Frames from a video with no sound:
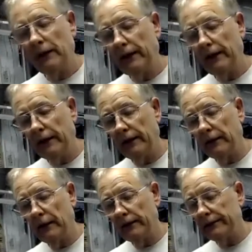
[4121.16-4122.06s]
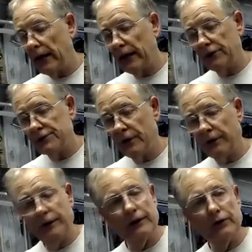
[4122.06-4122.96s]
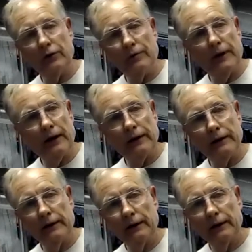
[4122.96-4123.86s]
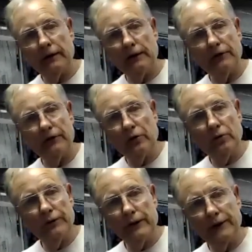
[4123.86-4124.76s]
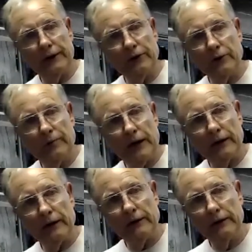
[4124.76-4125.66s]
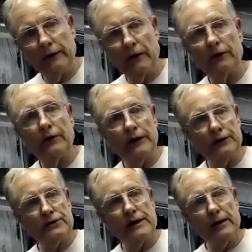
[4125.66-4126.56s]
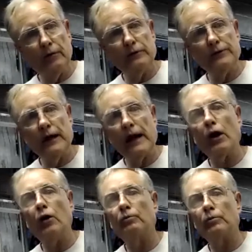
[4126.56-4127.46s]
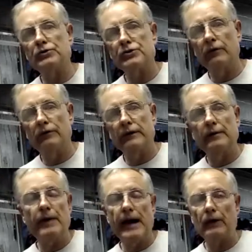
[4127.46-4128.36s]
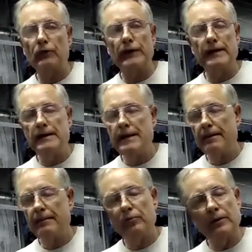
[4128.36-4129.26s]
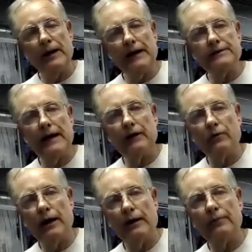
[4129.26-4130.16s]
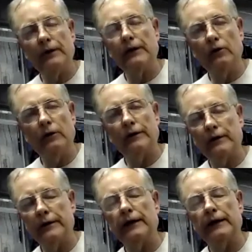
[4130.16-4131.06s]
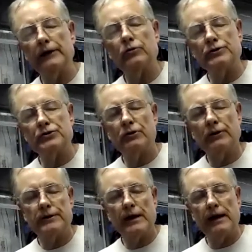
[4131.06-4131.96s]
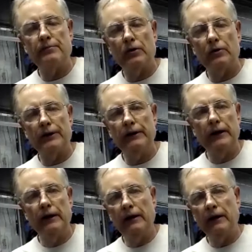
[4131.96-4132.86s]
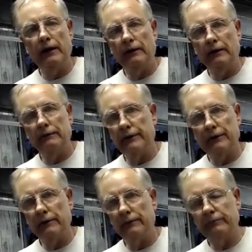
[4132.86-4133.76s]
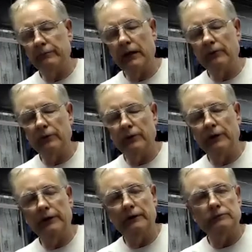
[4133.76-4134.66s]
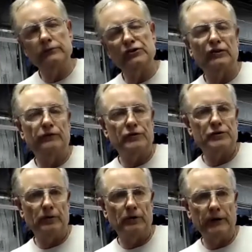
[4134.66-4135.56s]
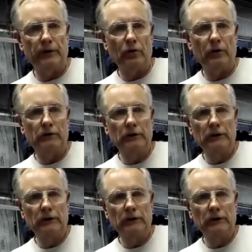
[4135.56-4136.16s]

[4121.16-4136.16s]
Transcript: And uh, tires, nothing you can do about it. Uh, fuel, nothing you can do about it other than the Sta-Bil to help preserve it. The battery, put a maintainer on, but you know, they get to a certain time period and they're not really serviceable anymore.